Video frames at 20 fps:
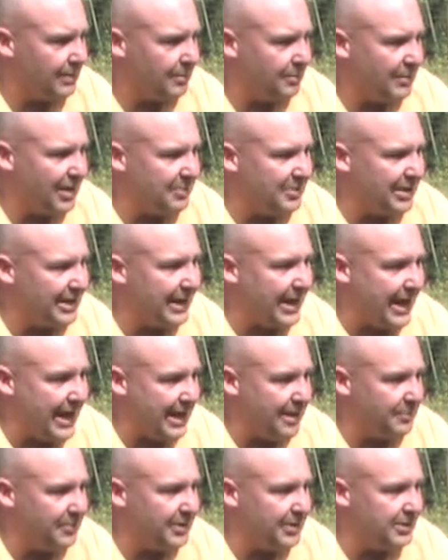maybe
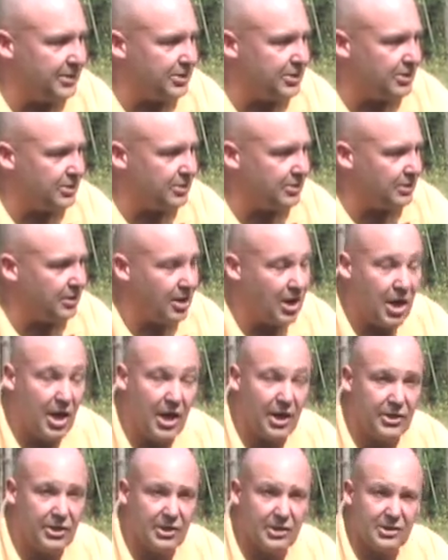cabbage,
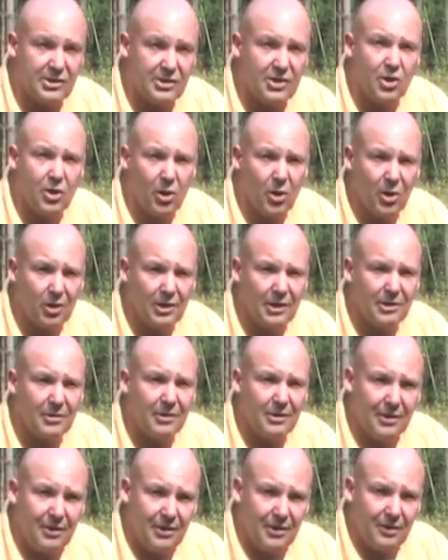onions, garlic.
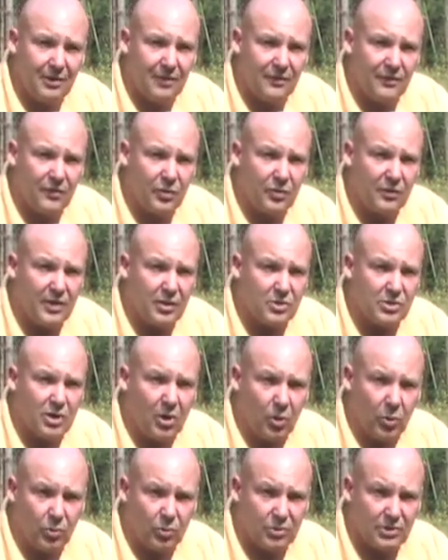A few of those
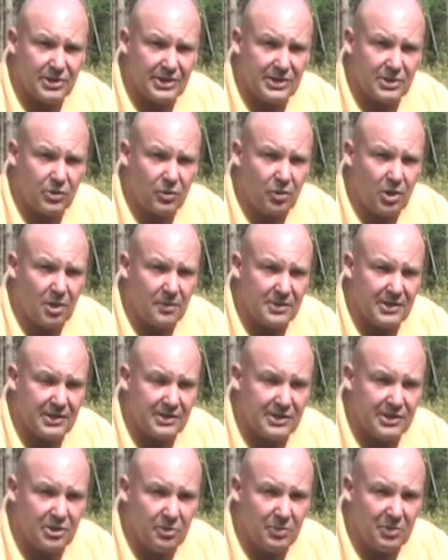colder season crops can
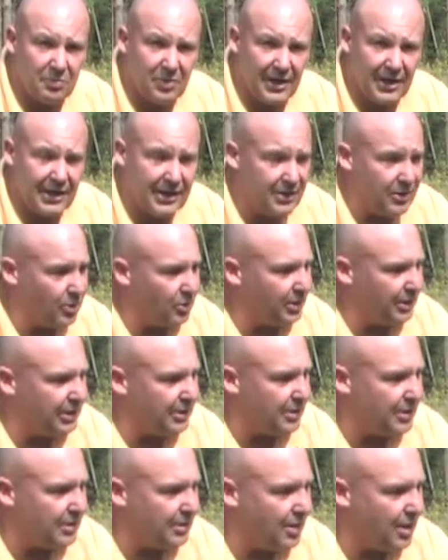still be planted early
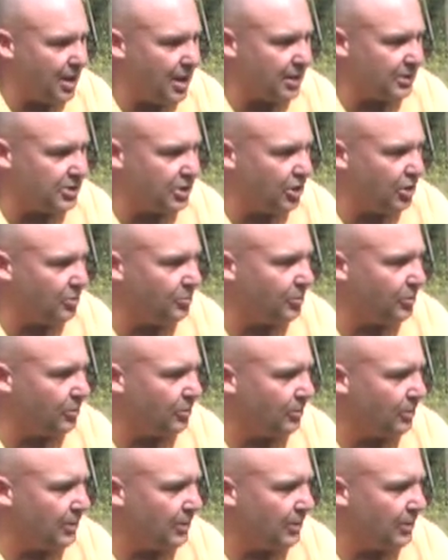in October.